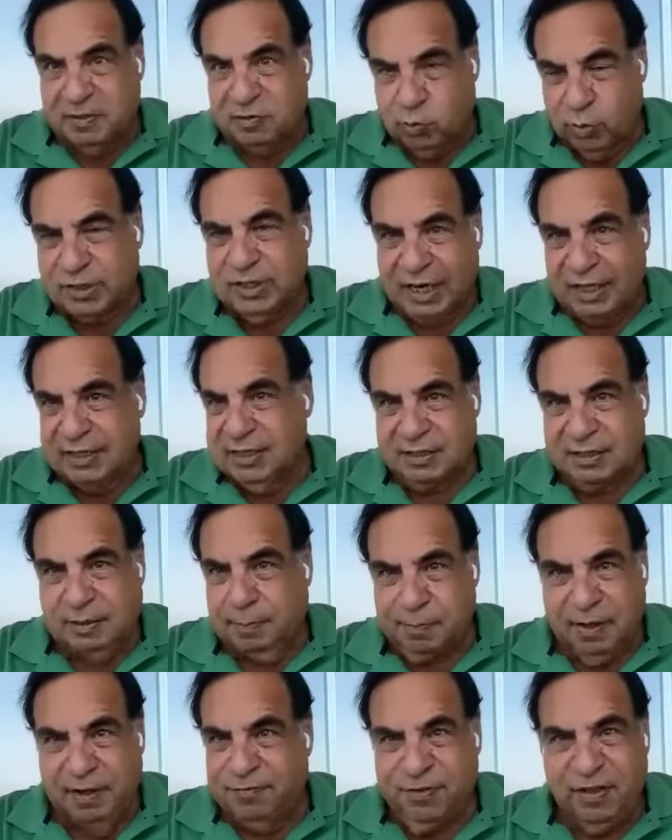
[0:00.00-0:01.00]
Switzerland is,
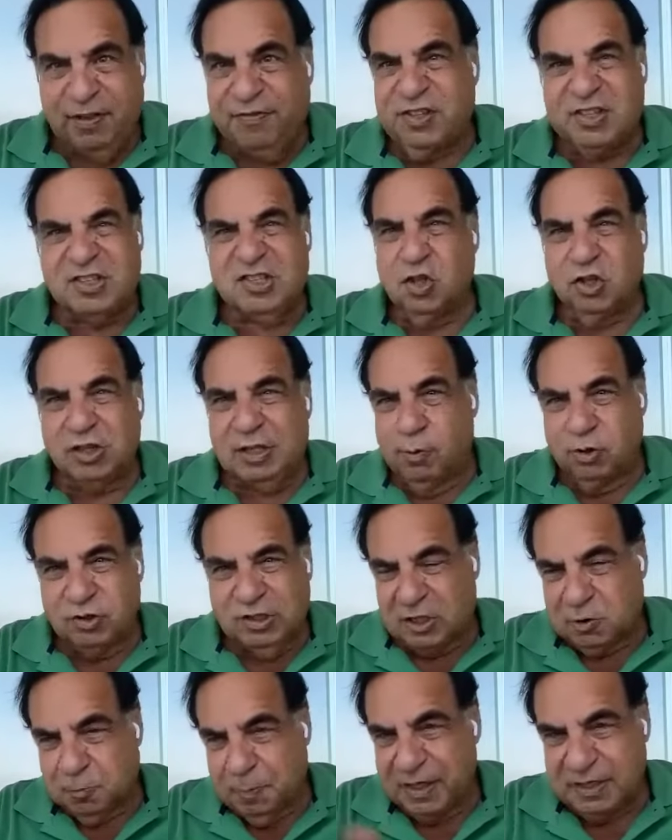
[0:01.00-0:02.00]
if, if it's not the most
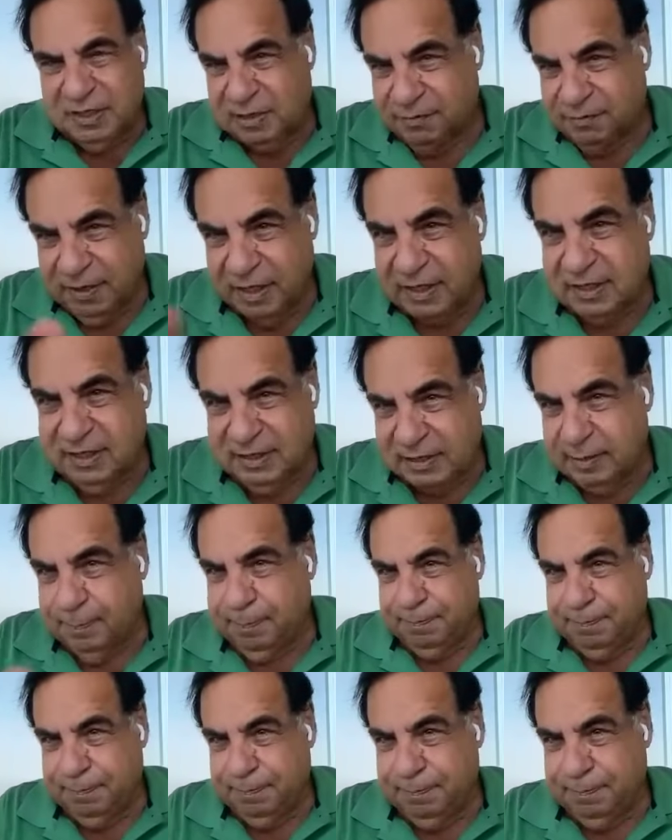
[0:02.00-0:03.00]
expensive, it's
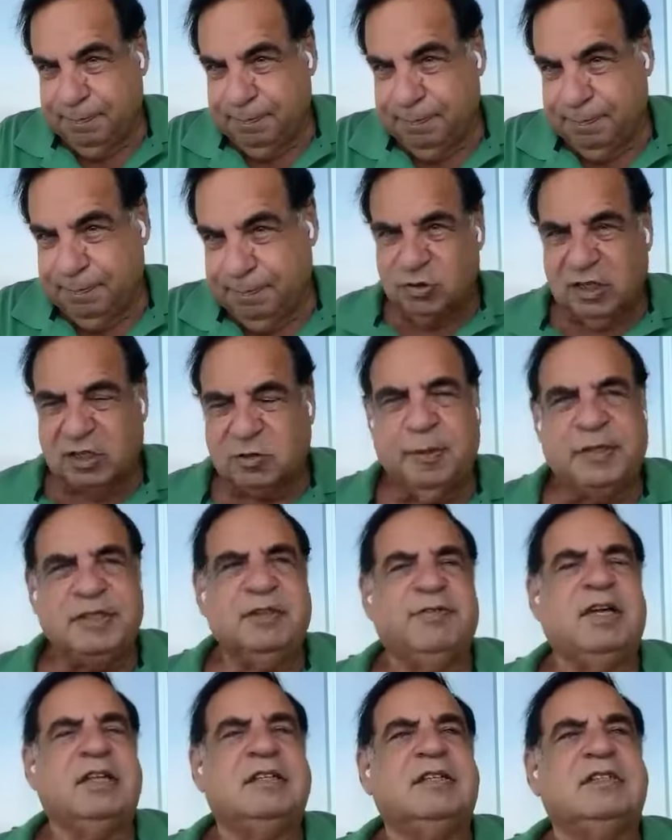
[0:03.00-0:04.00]
one of the most
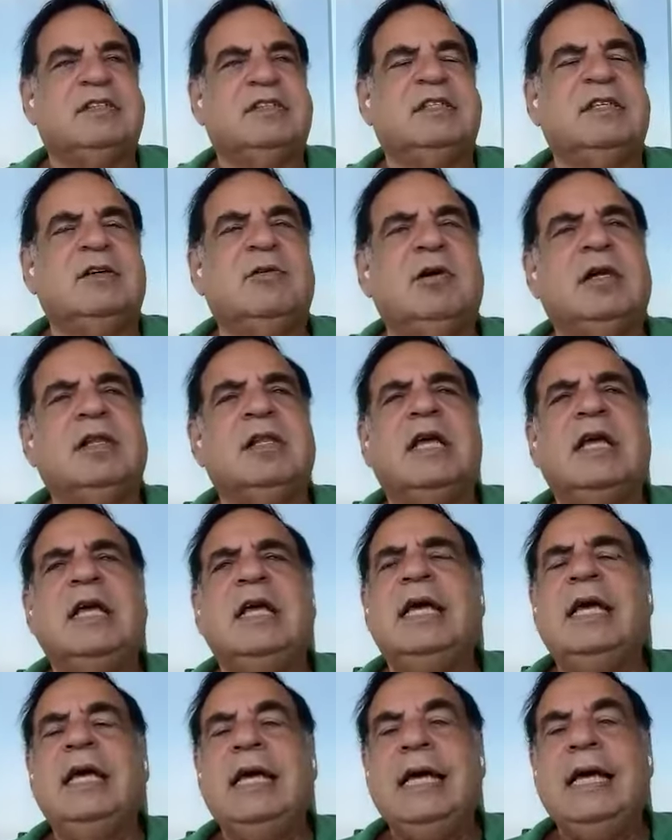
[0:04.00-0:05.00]
expensive countries in the world.
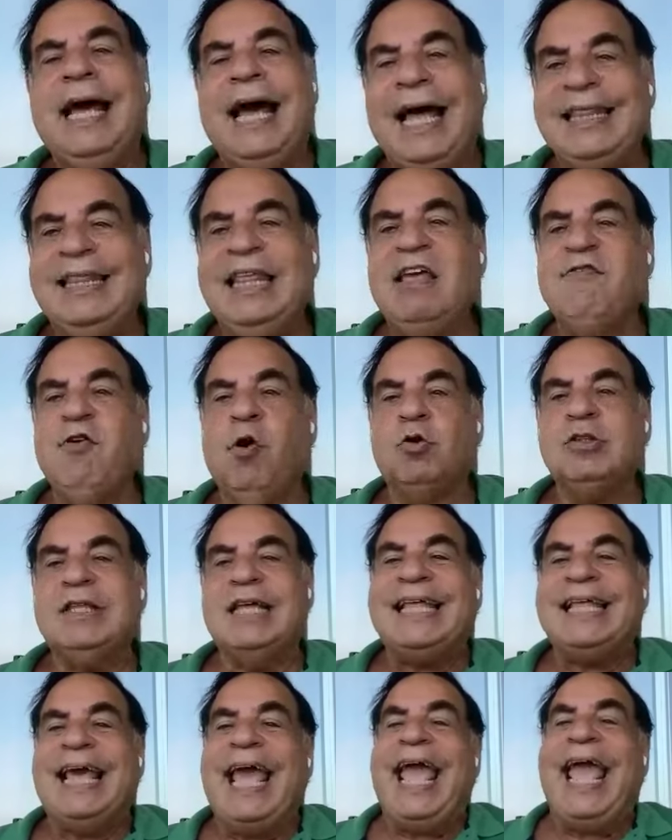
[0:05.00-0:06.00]
And they voted
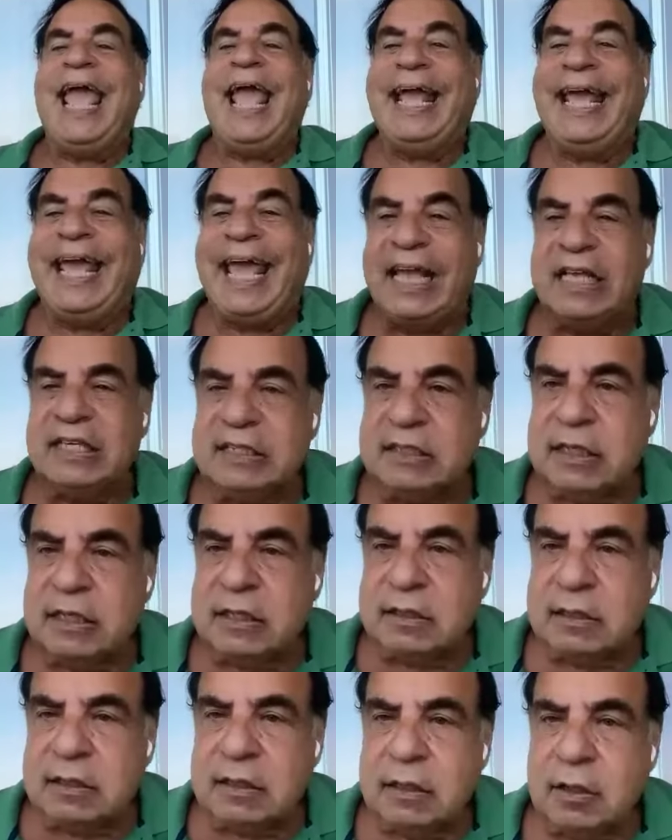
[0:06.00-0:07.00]
against it.
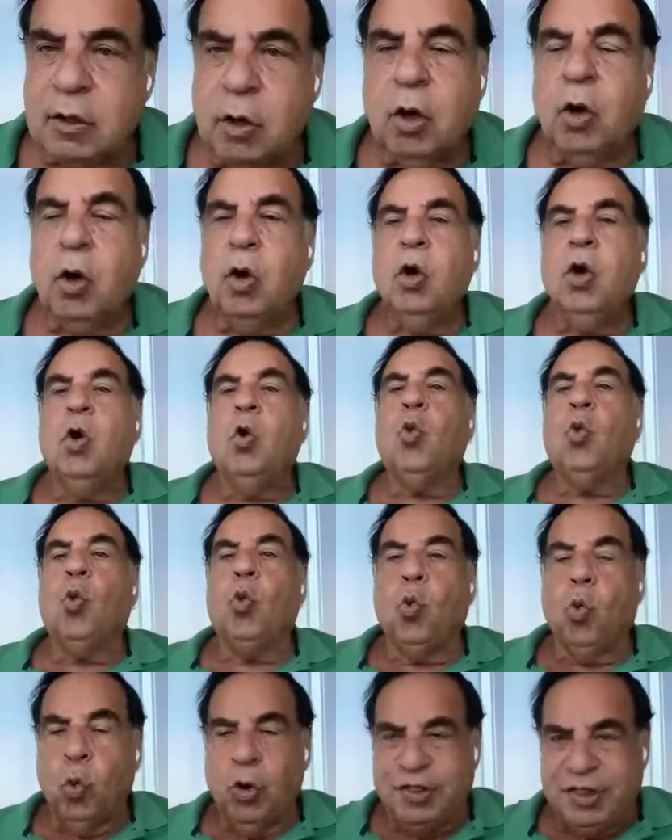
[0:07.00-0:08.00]
Mm.
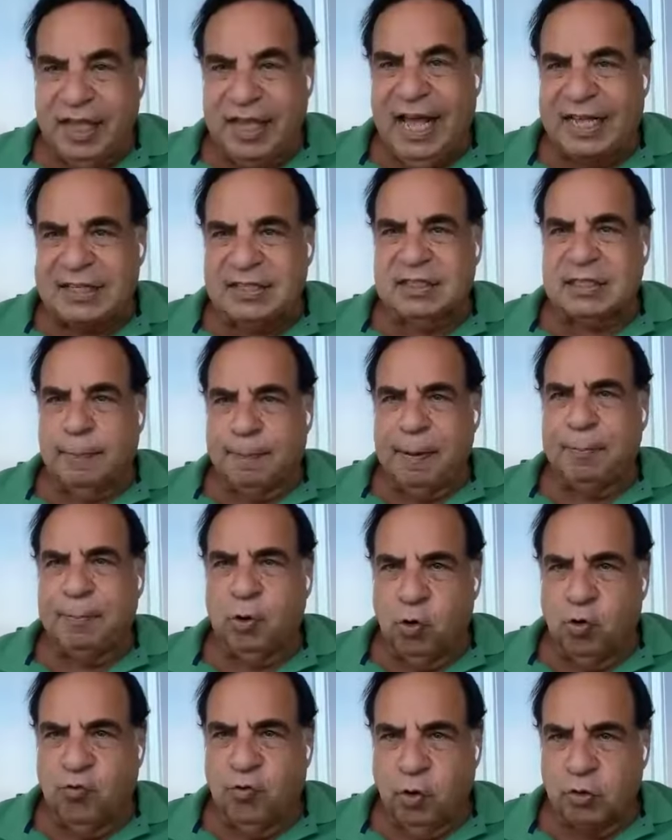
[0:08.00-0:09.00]
What they ask the
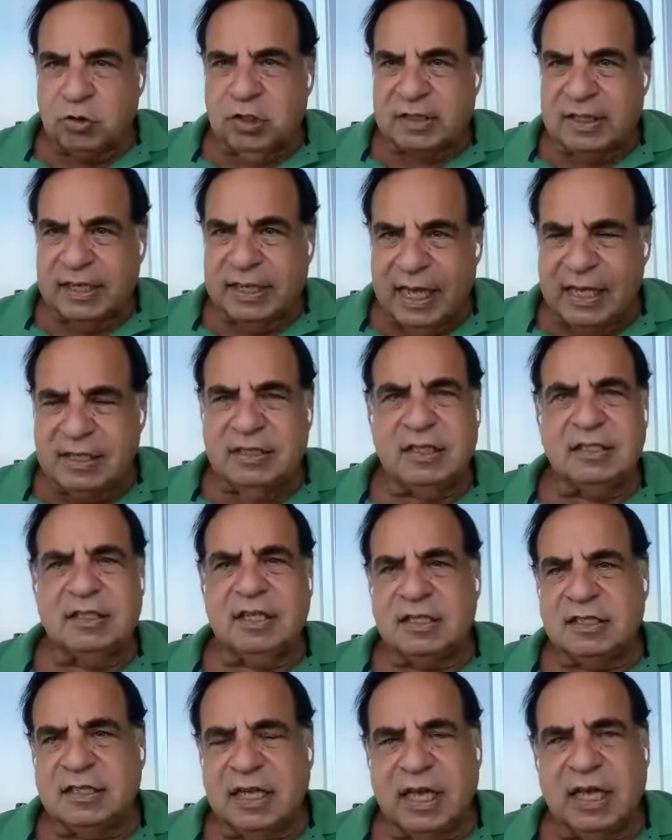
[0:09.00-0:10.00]
people who voted against it,
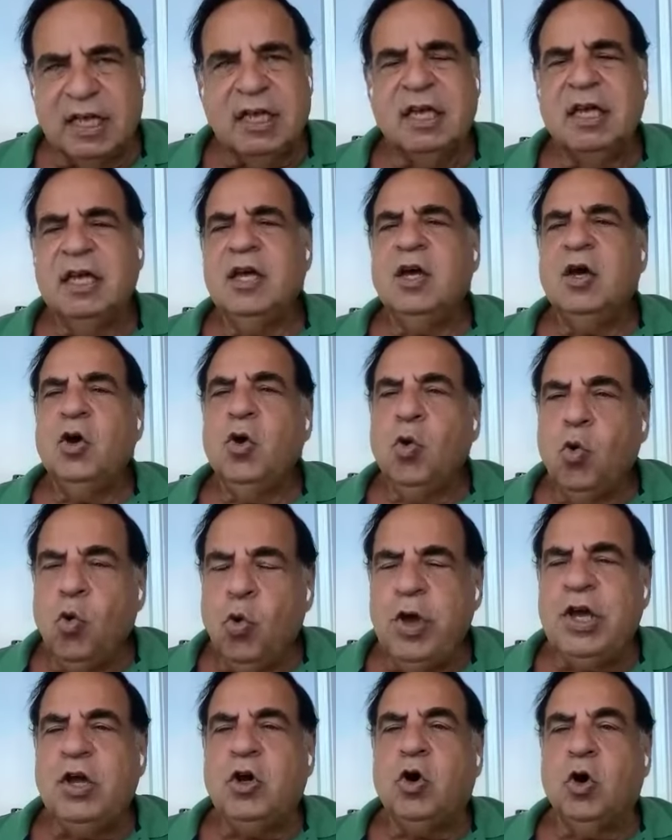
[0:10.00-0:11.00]
they say,
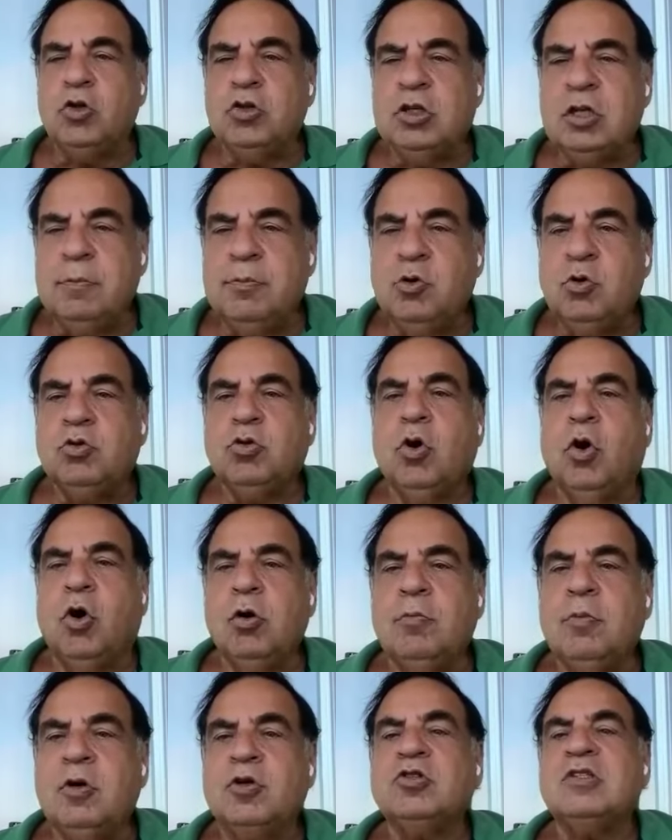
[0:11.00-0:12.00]
we contribute
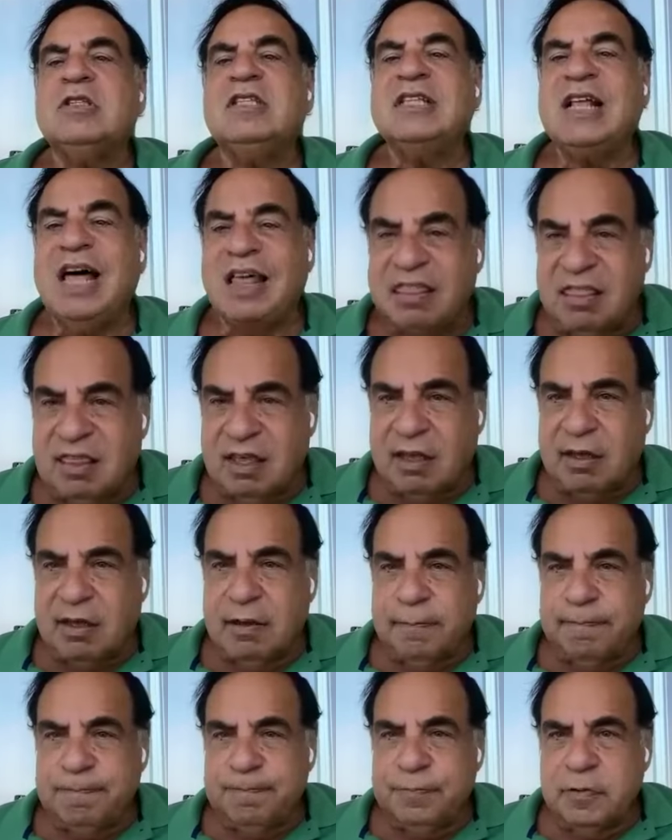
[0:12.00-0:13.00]
almost nothing
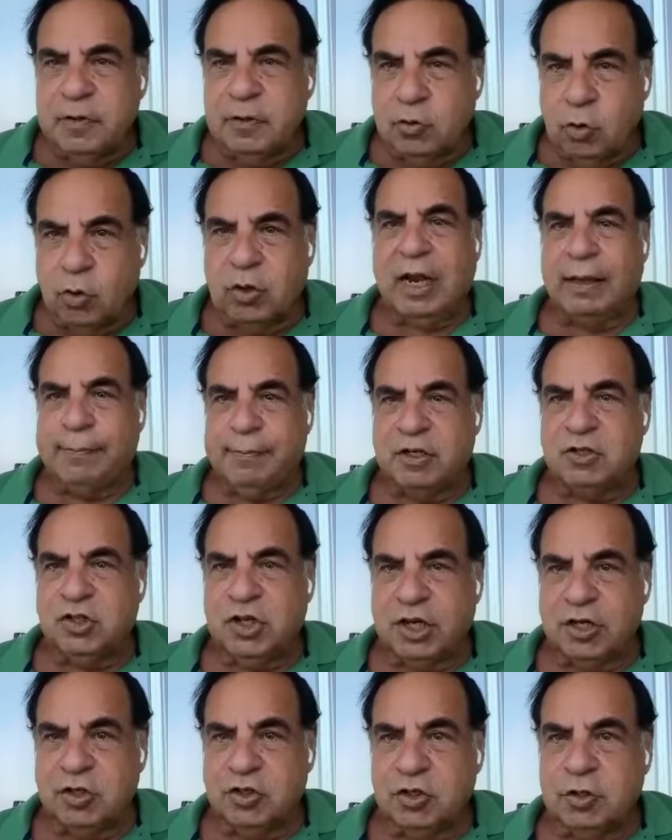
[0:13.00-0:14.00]
to climate
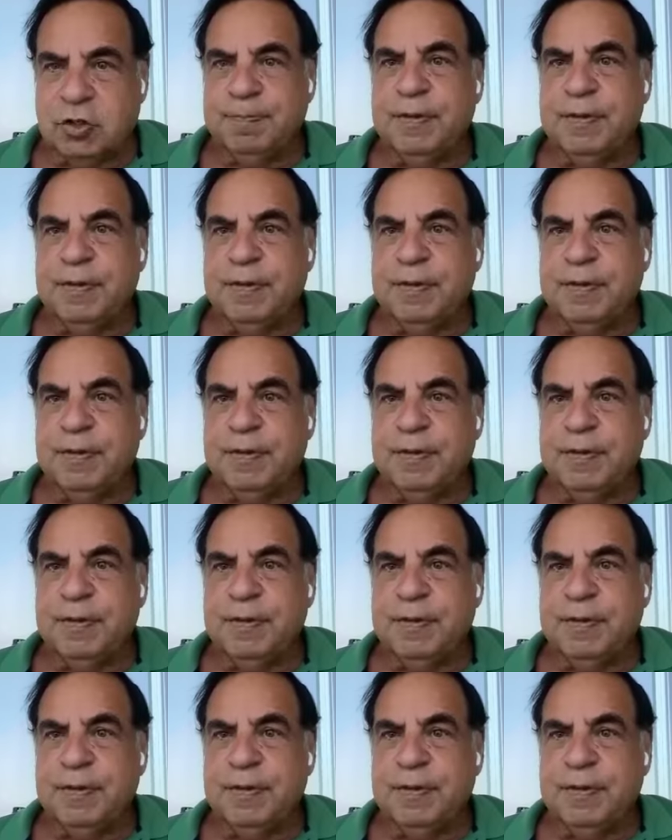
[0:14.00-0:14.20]
change.